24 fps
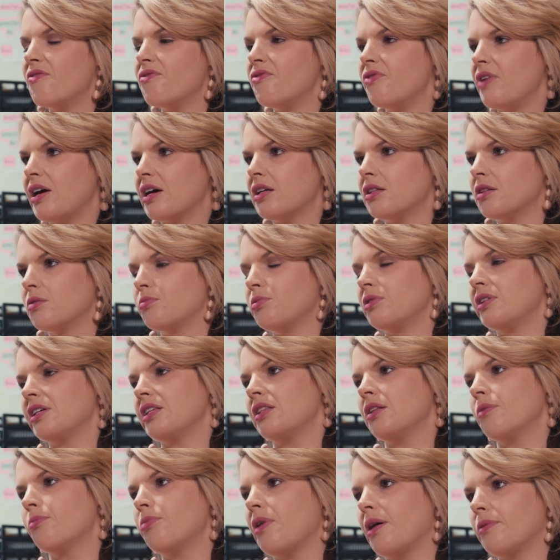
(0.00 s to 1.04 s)
available
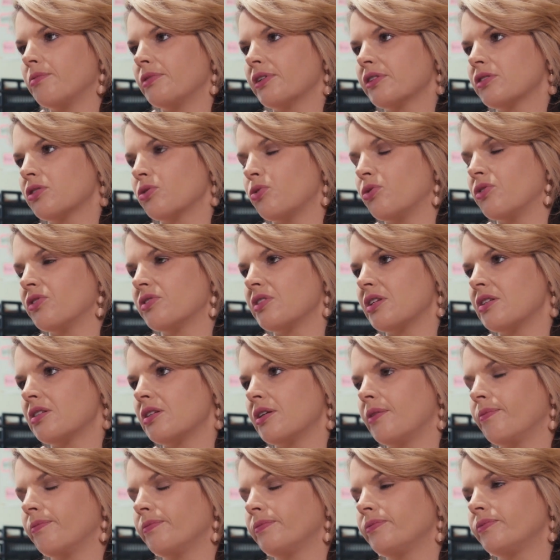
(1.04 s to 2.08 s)
in the public school
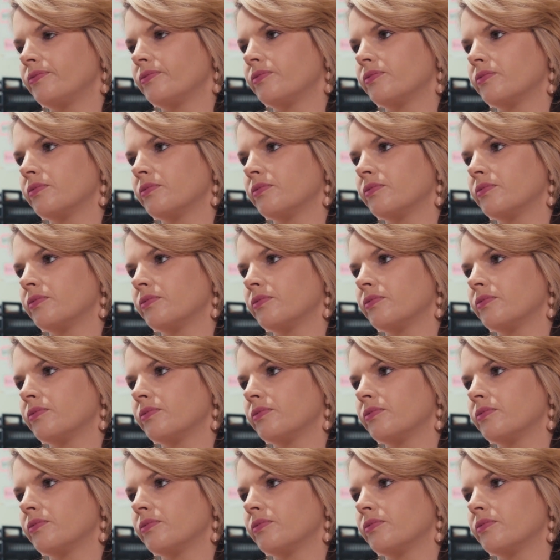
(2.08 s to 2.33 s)
system?